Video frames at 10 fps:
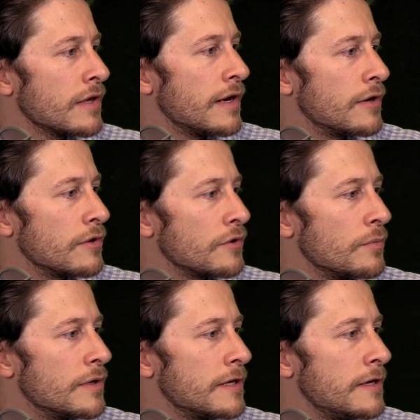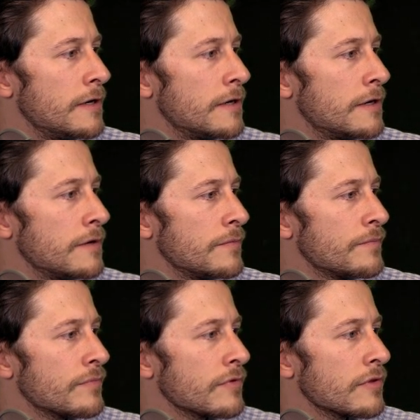and a little bit here,
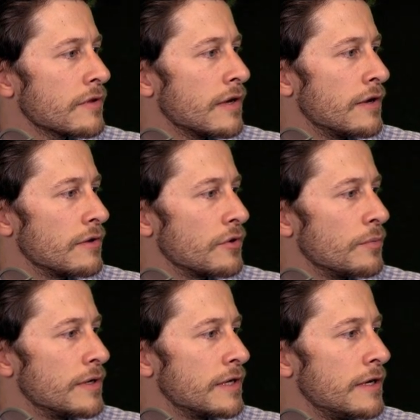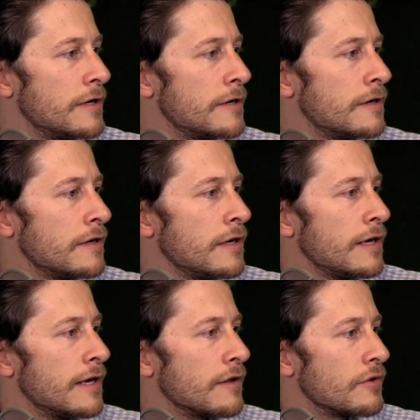and a little bit here,
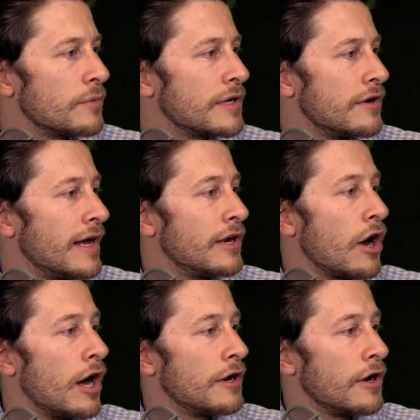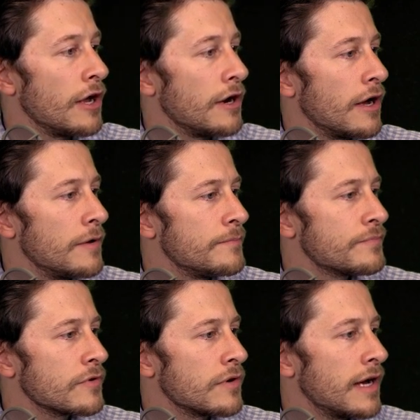and a little bit here, and on and on and on,
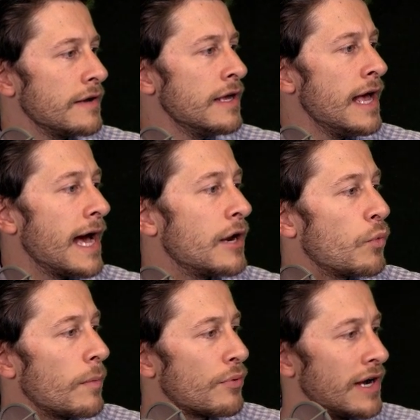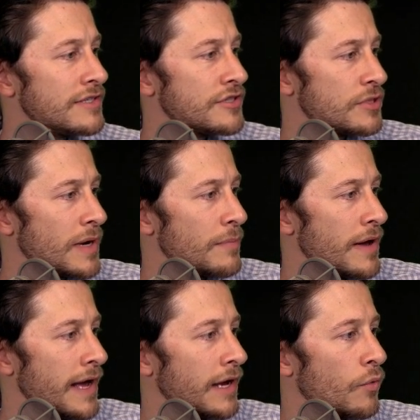okay? And what prices am I
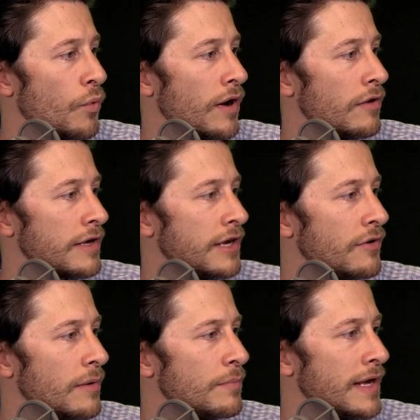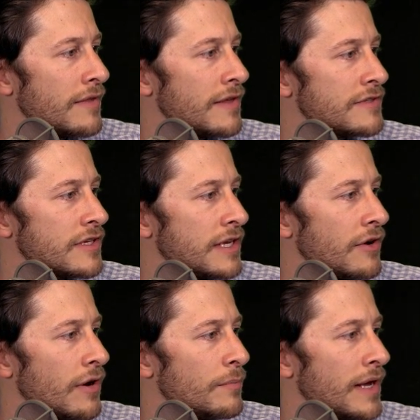paying? Well, here I'm paying this, and
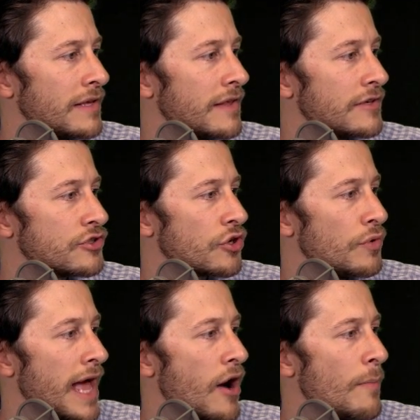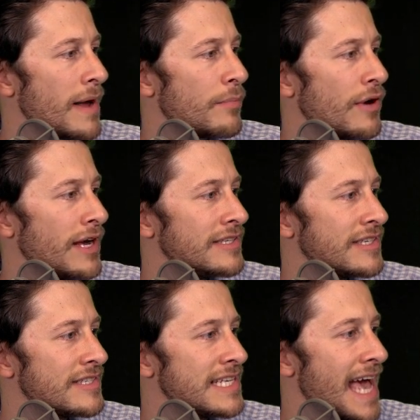here I'm paying this. So now my price
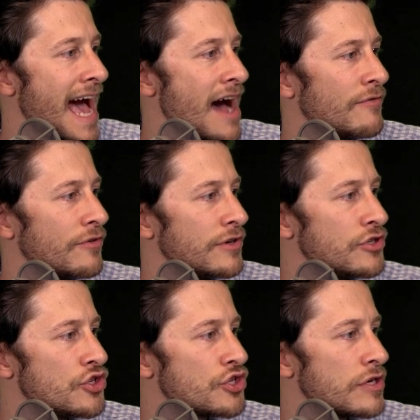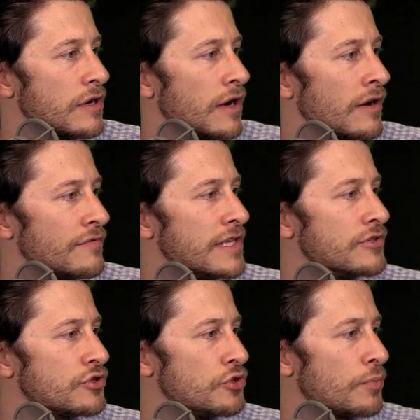is the average of these
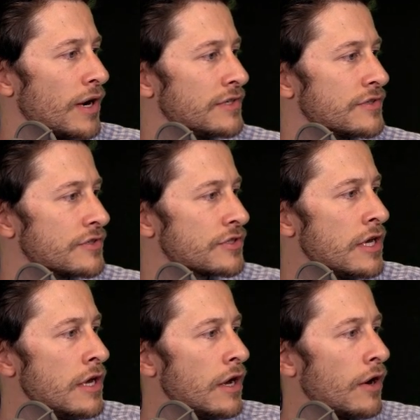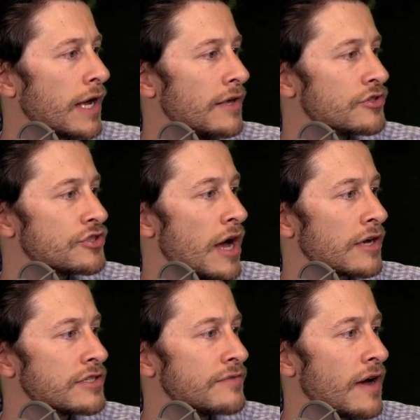two prices. Okay,
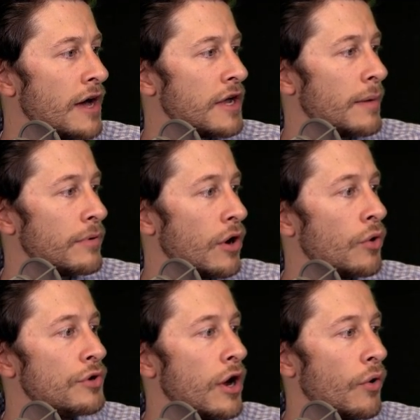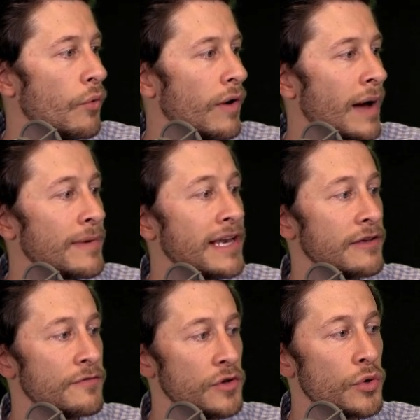stocks have gone up. Oh no, I'm getting
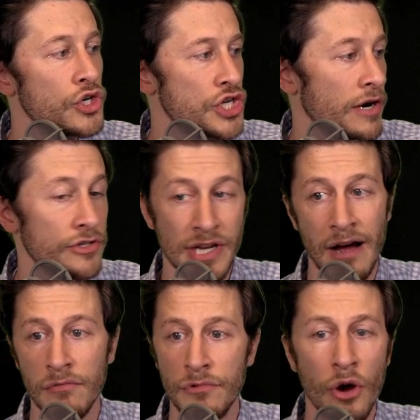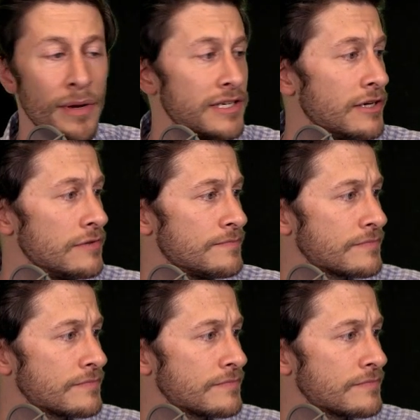fewer shares now. No big deal.